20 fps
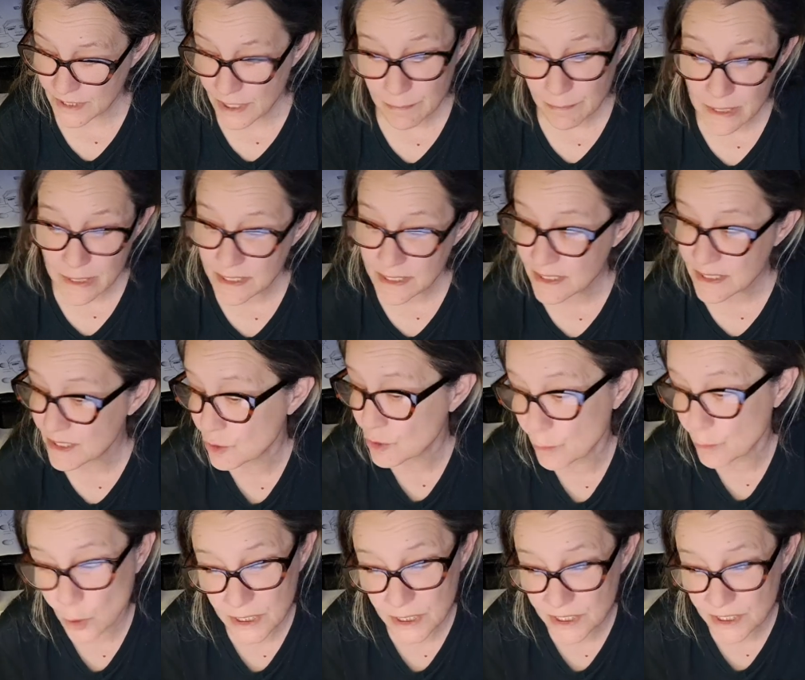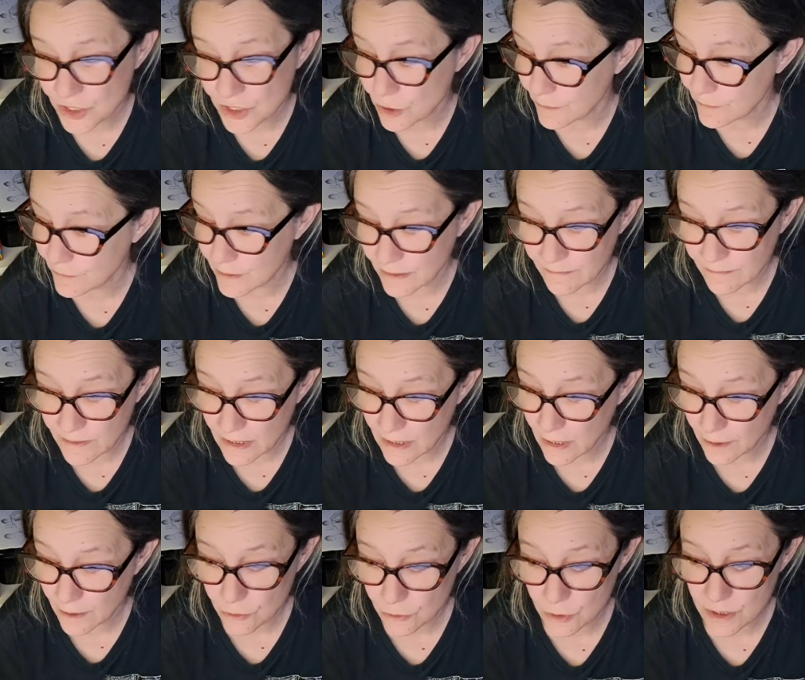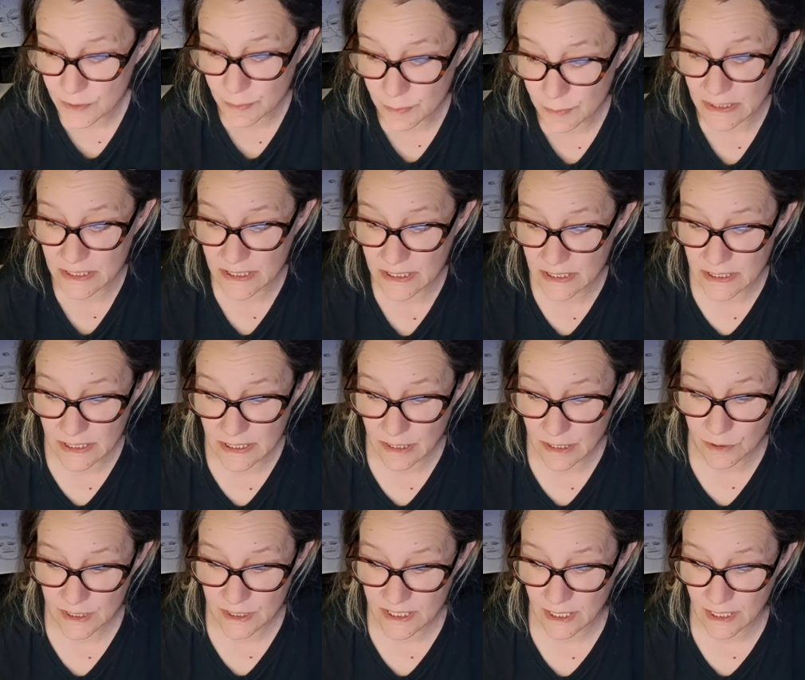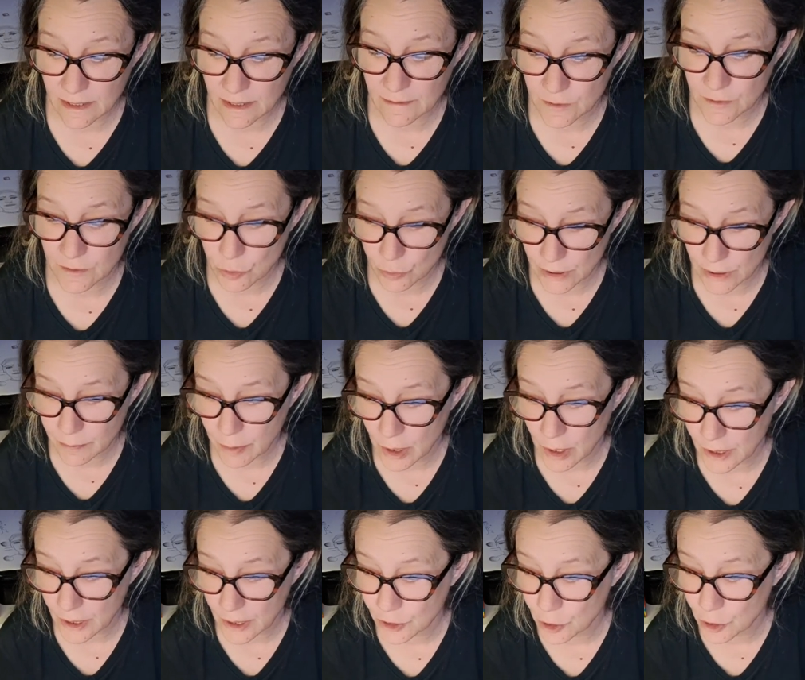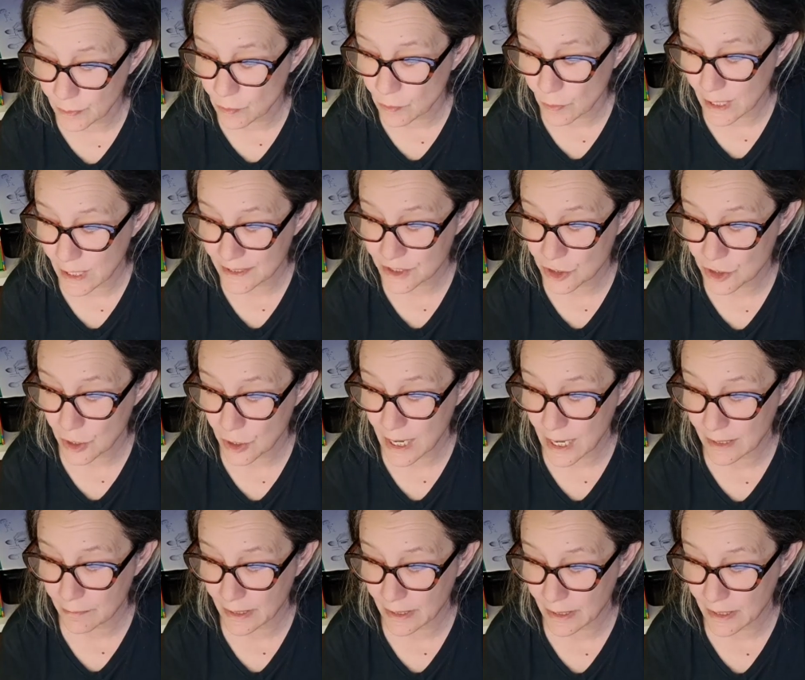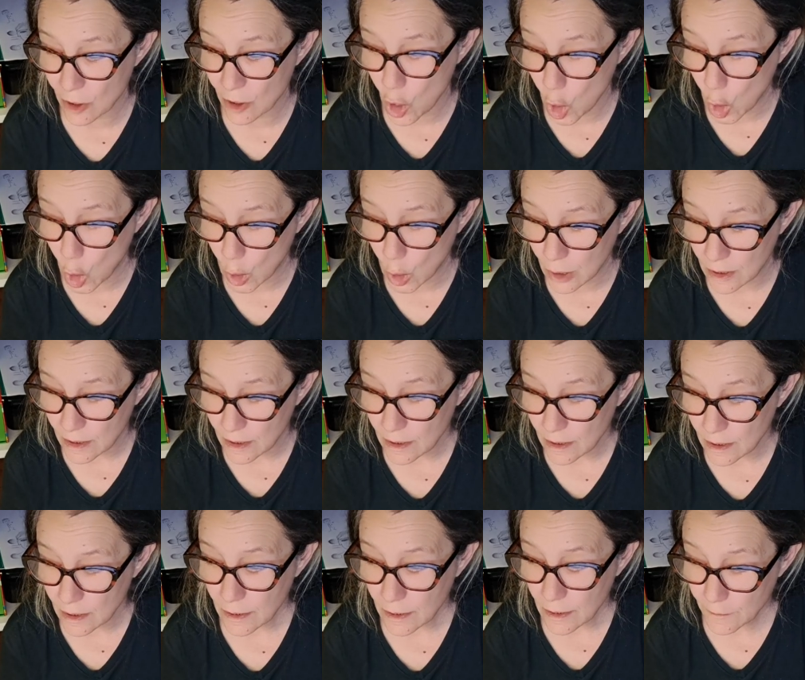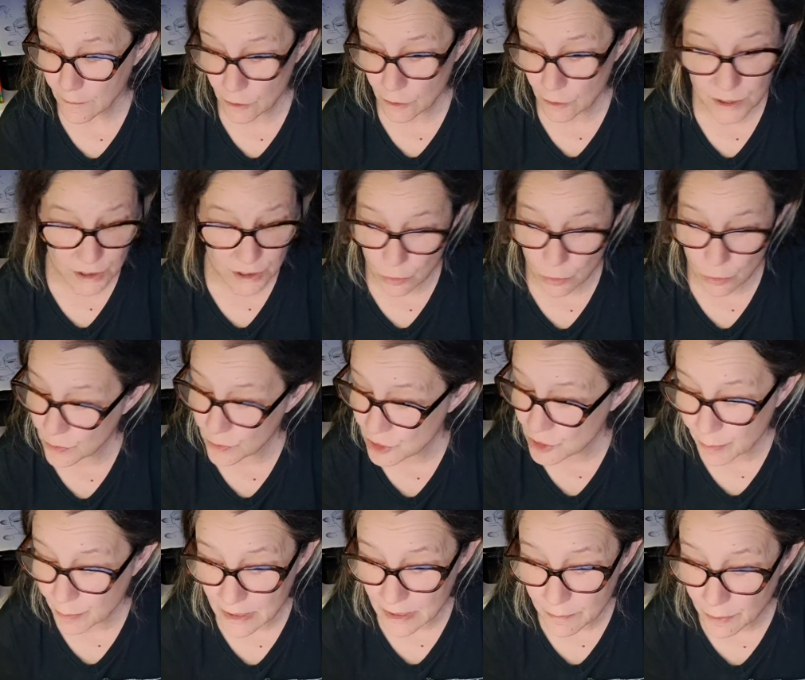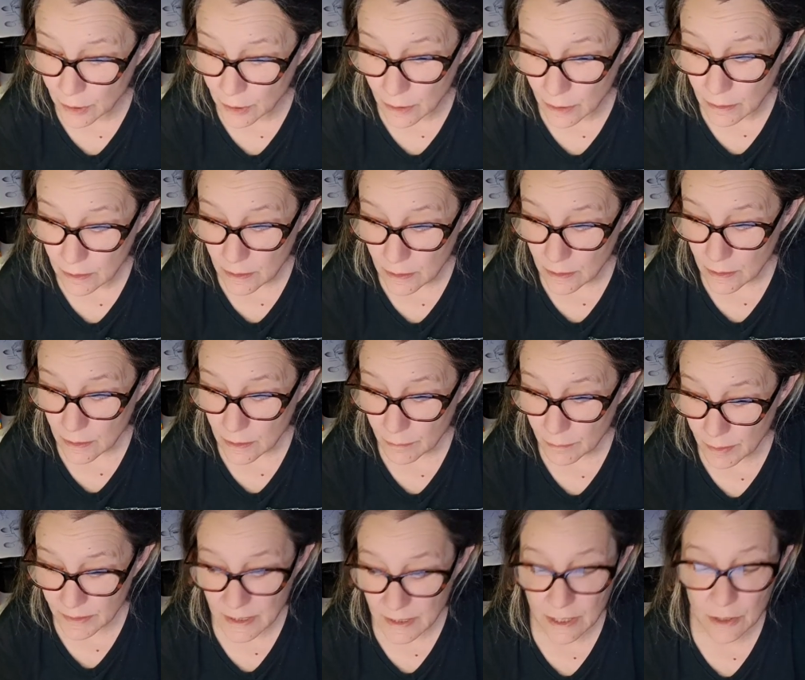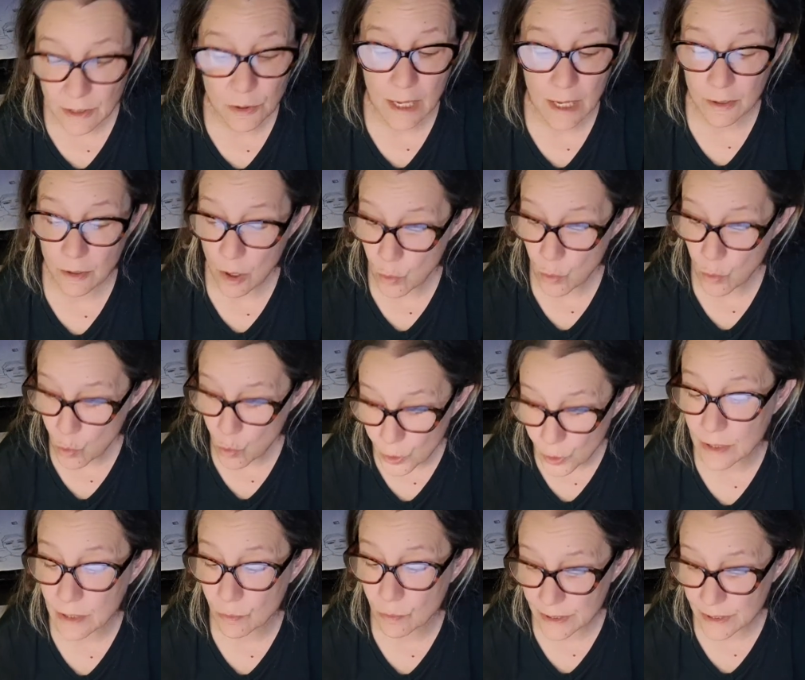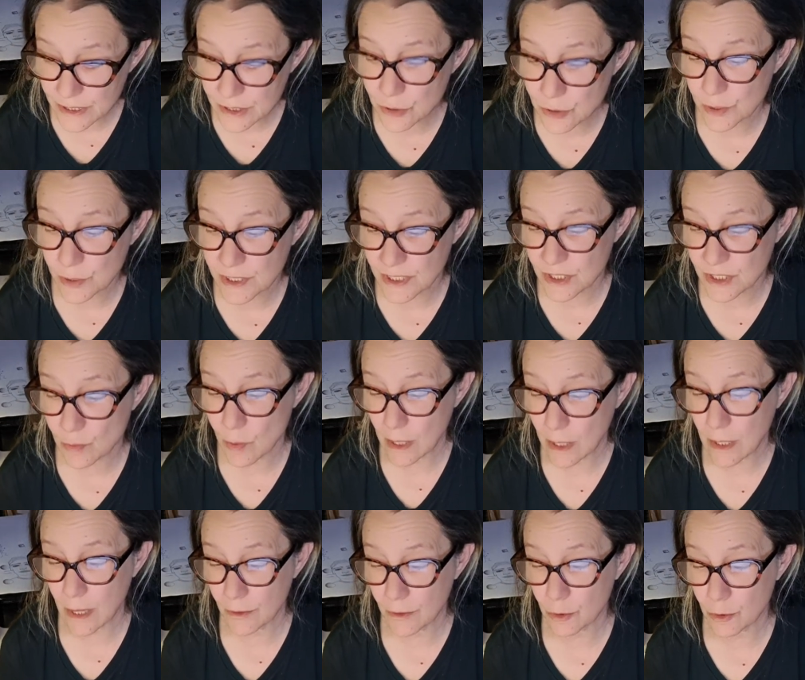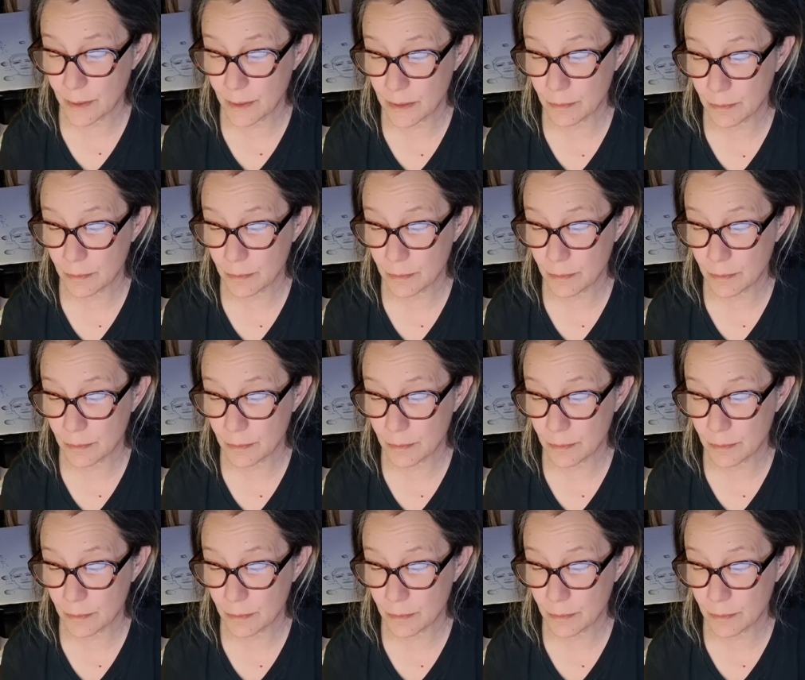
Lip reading: Some places are more conservative than others, but a detailed set of agreed-upon human rights are had by all. There are still rich people, but they are not hoarding resources while other